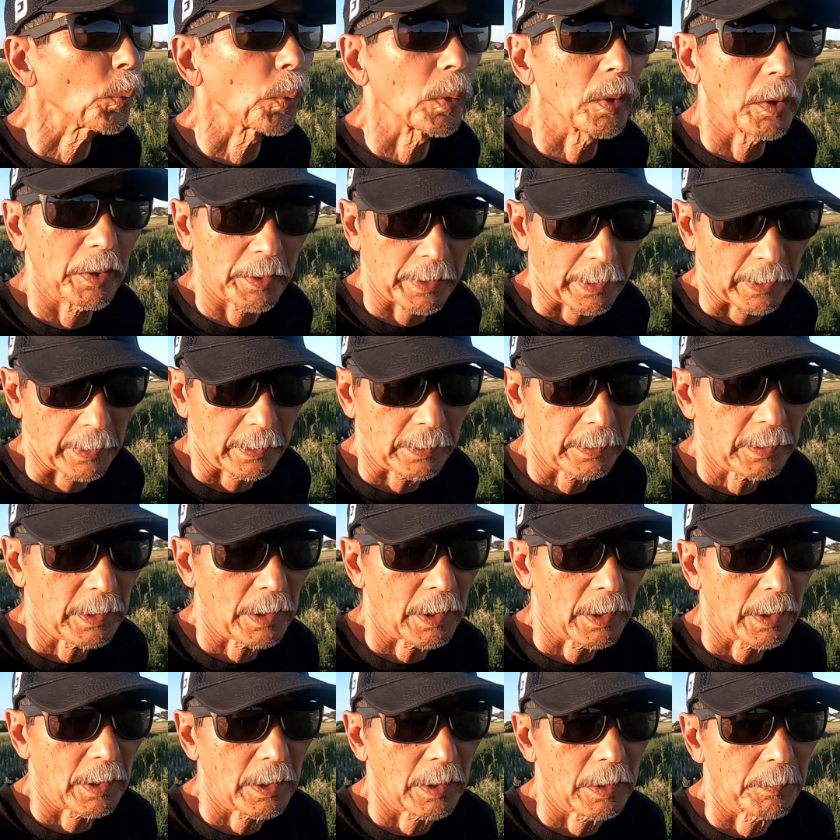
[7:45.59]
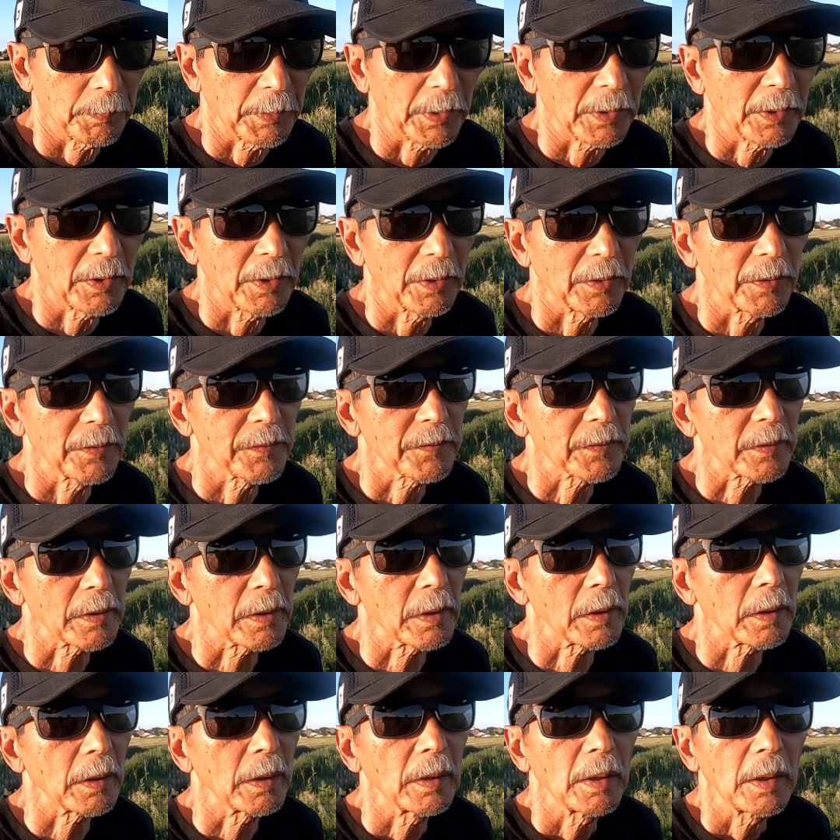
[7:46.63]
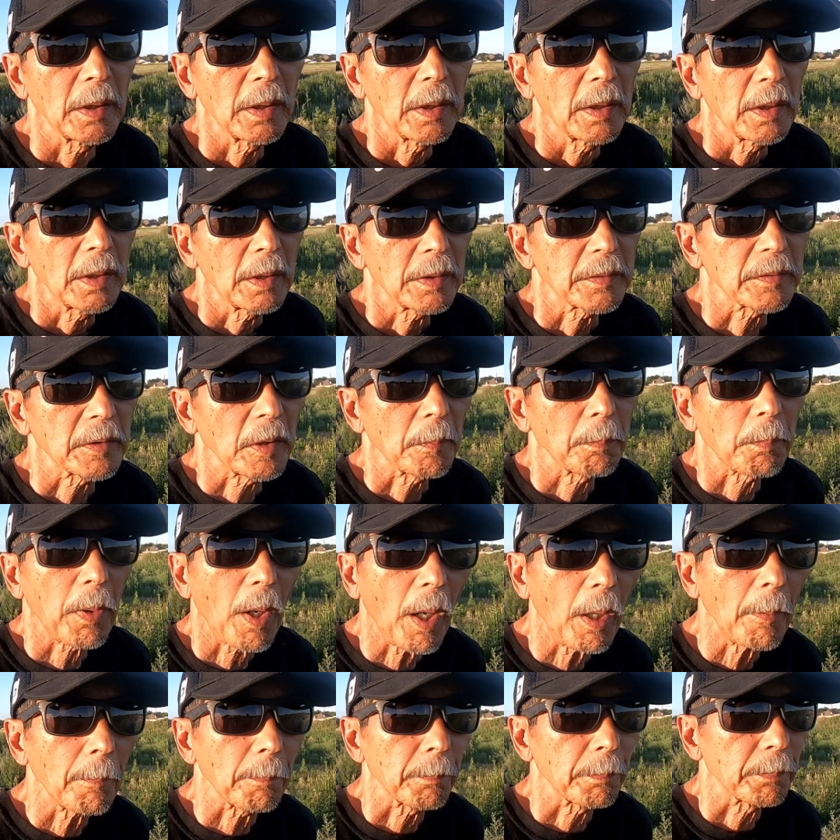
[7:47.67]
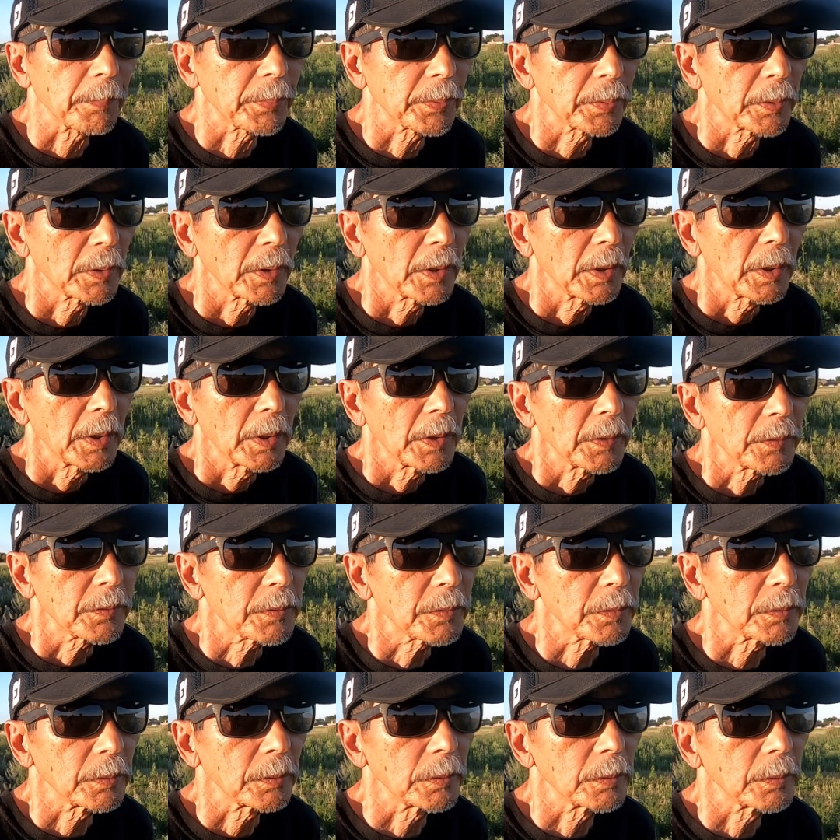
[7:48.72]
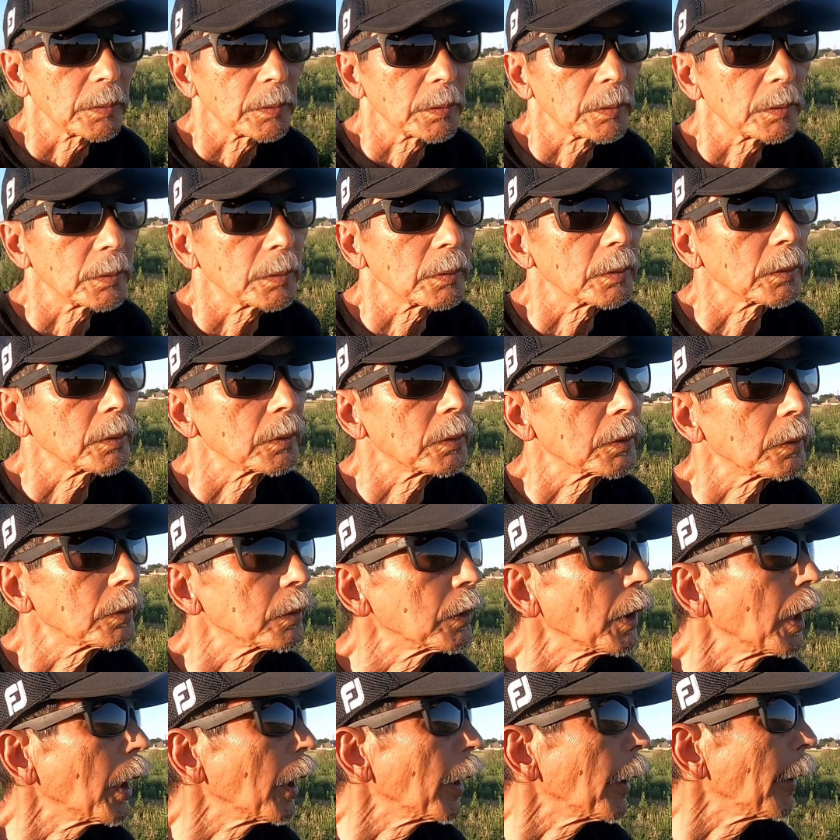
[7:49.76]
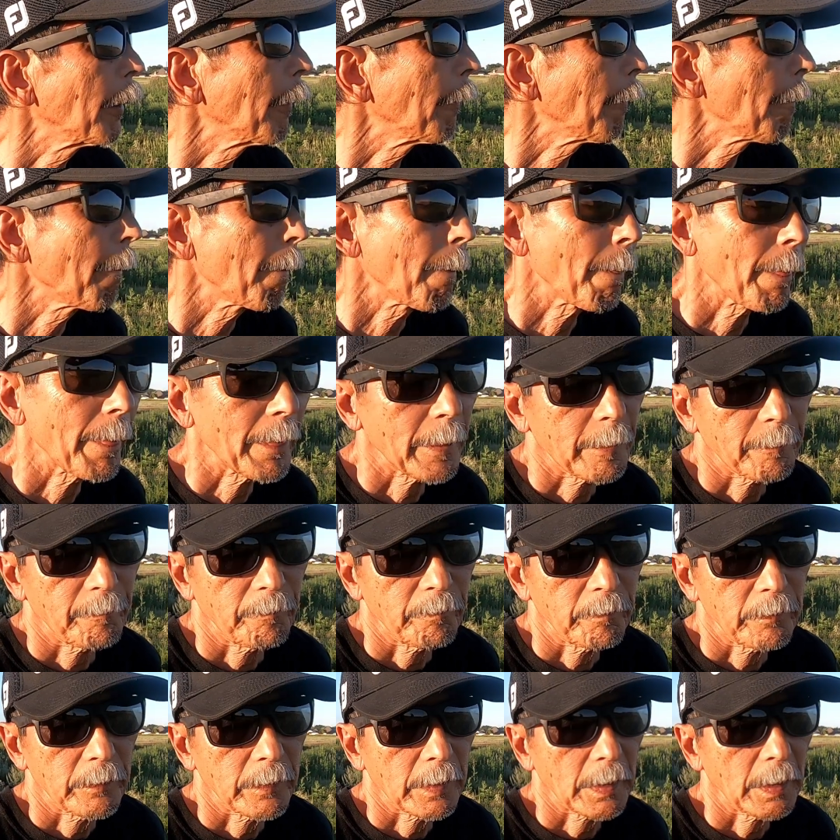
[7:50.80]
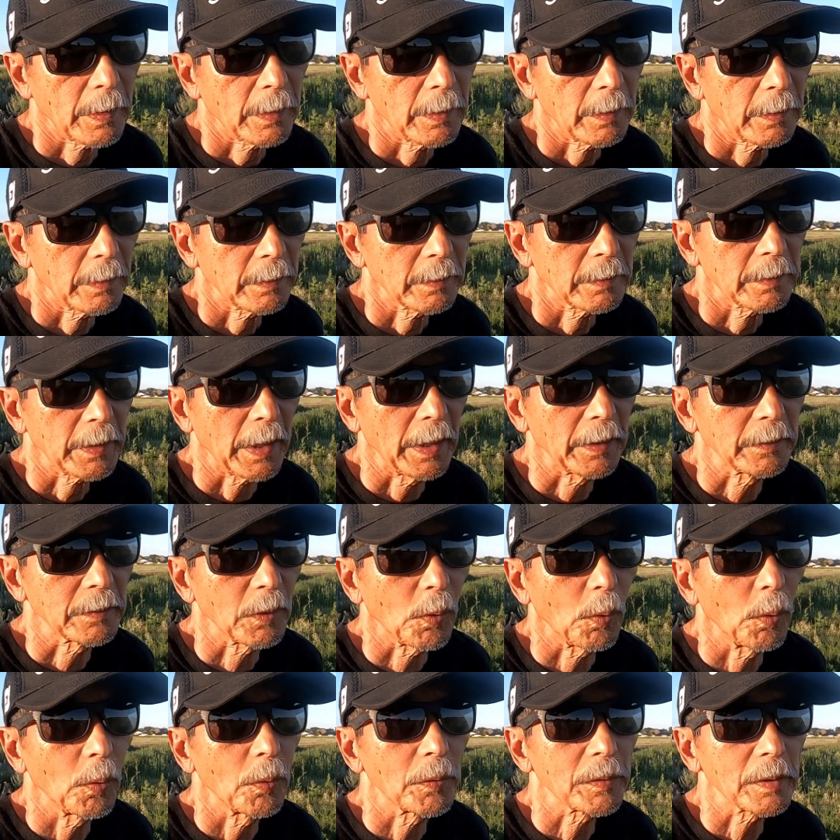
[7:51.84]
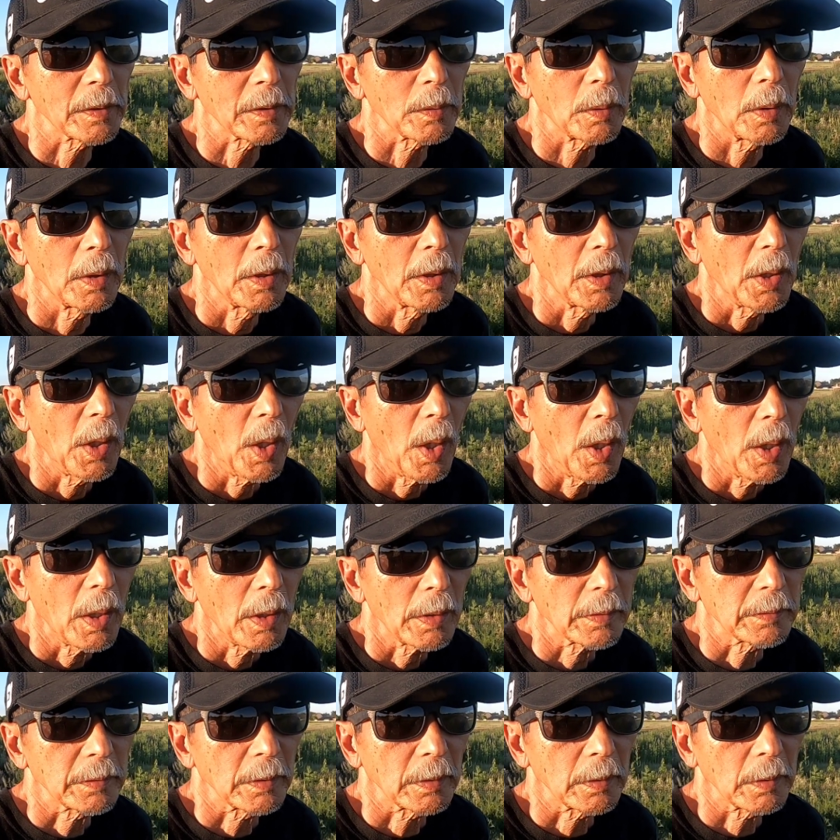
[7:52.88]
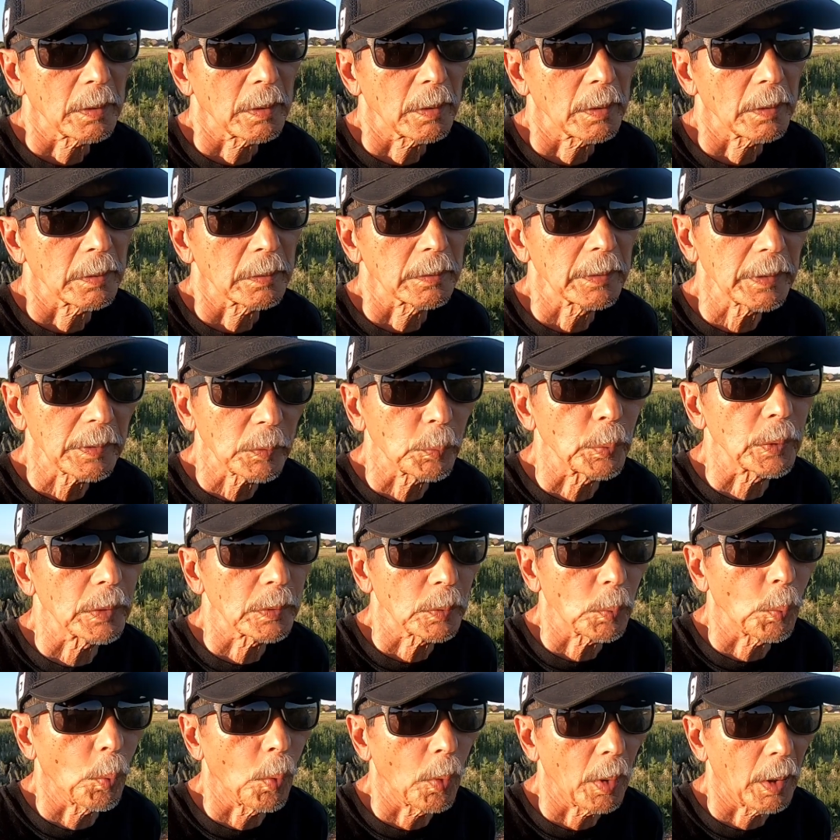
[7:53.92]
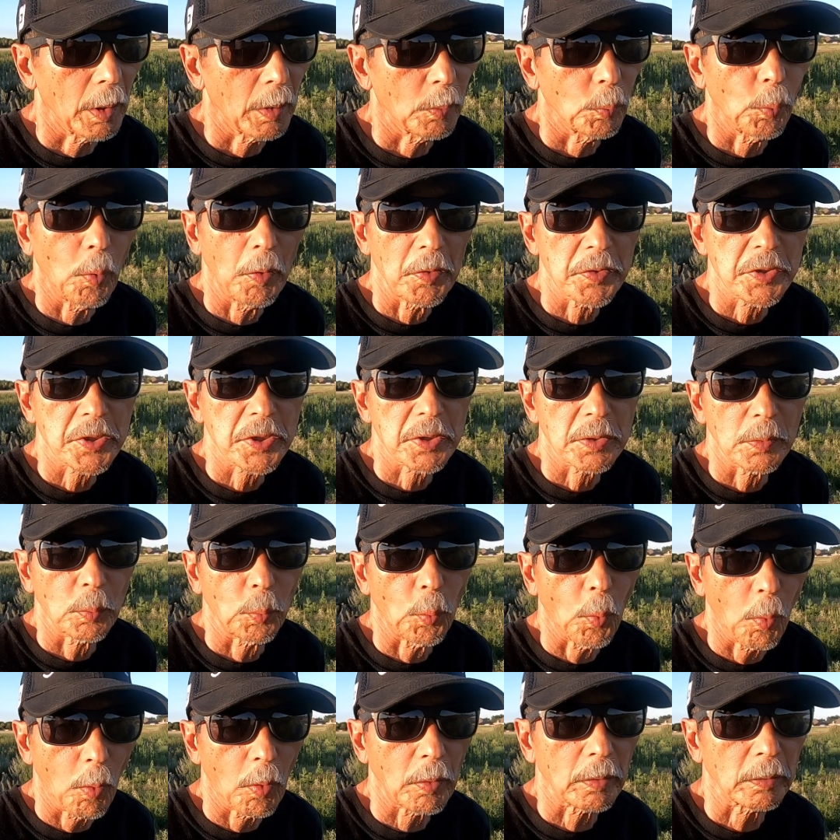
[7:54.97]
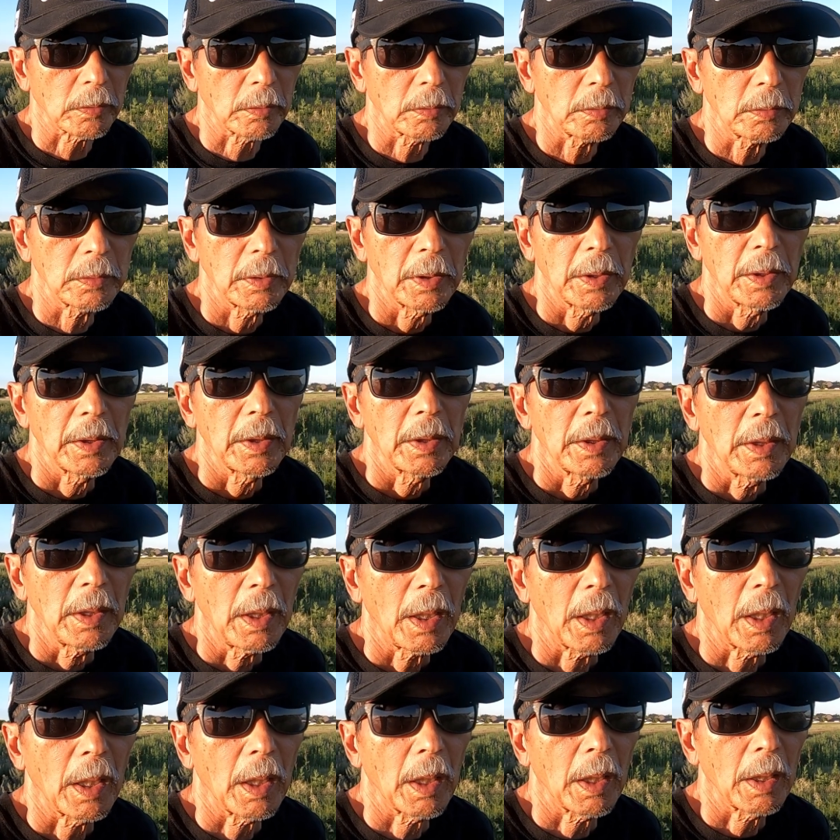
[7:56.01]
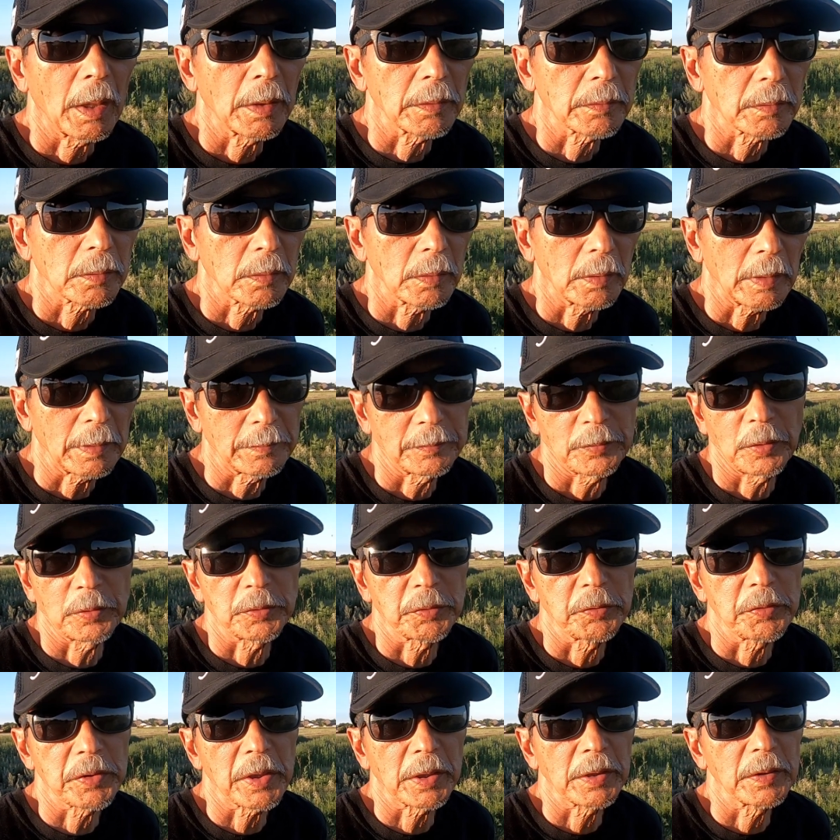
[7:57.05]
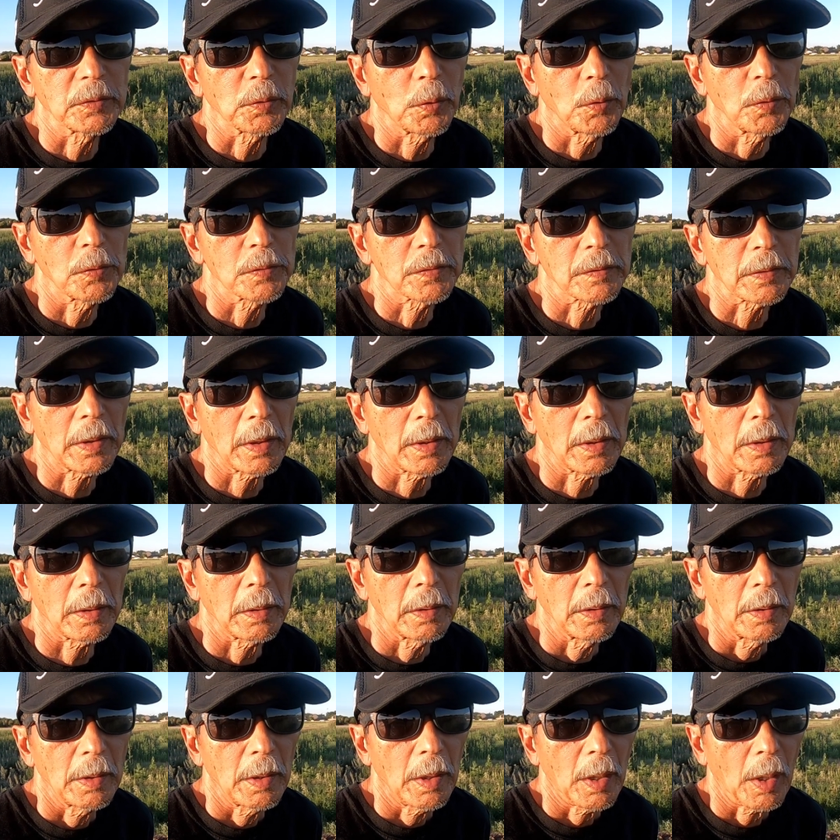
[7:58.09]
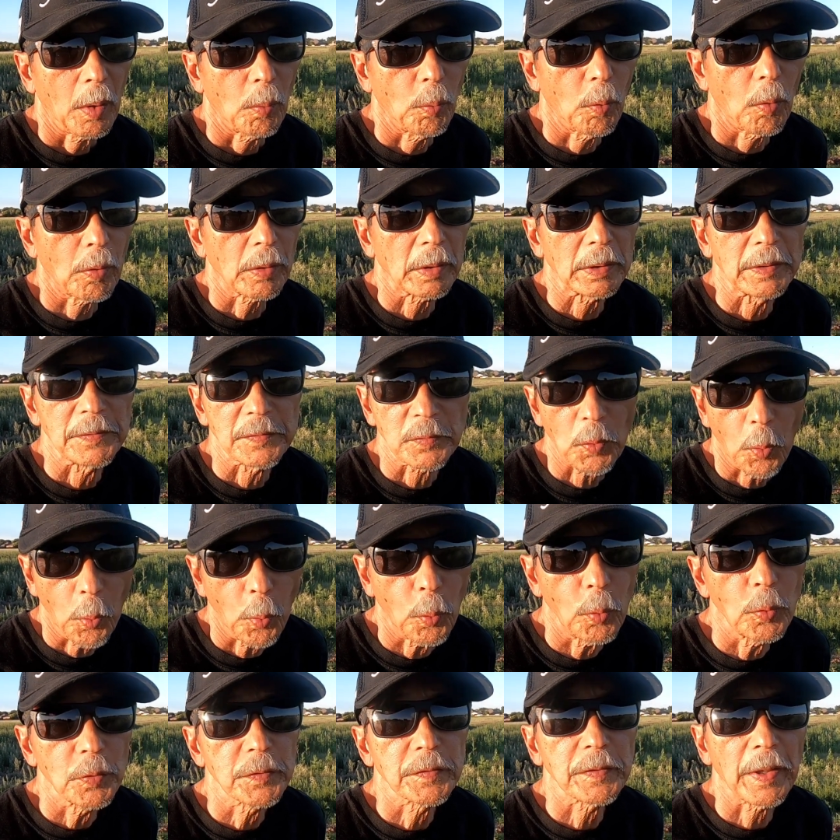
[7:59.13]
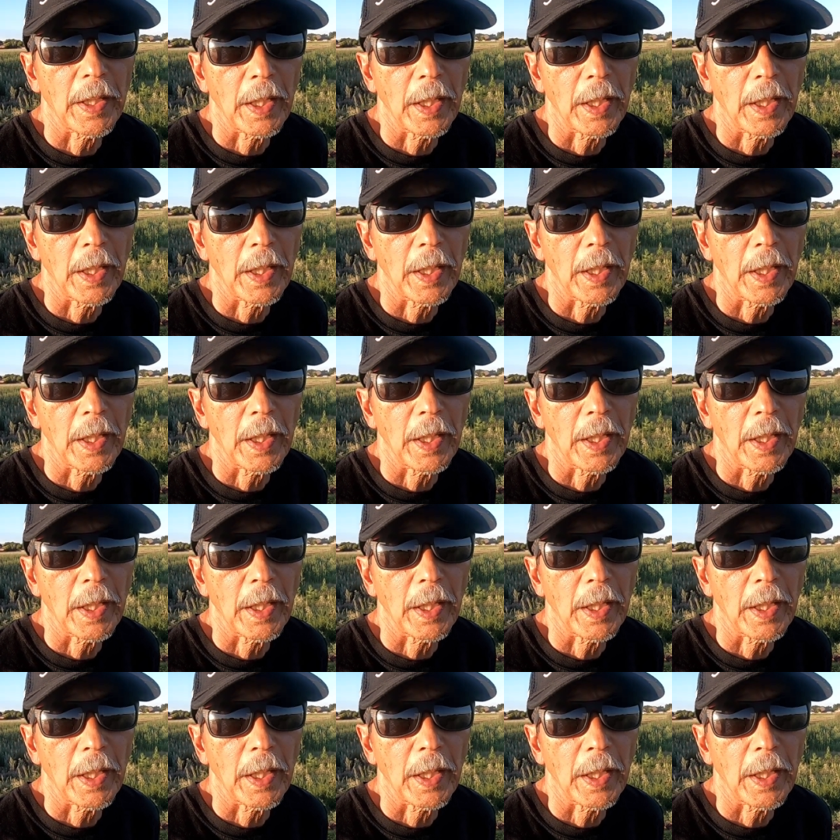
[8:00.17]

working uh, because the, the pump to uh, take all the, the liquid wa uh, washed water uh, and usually those uh, water is hosed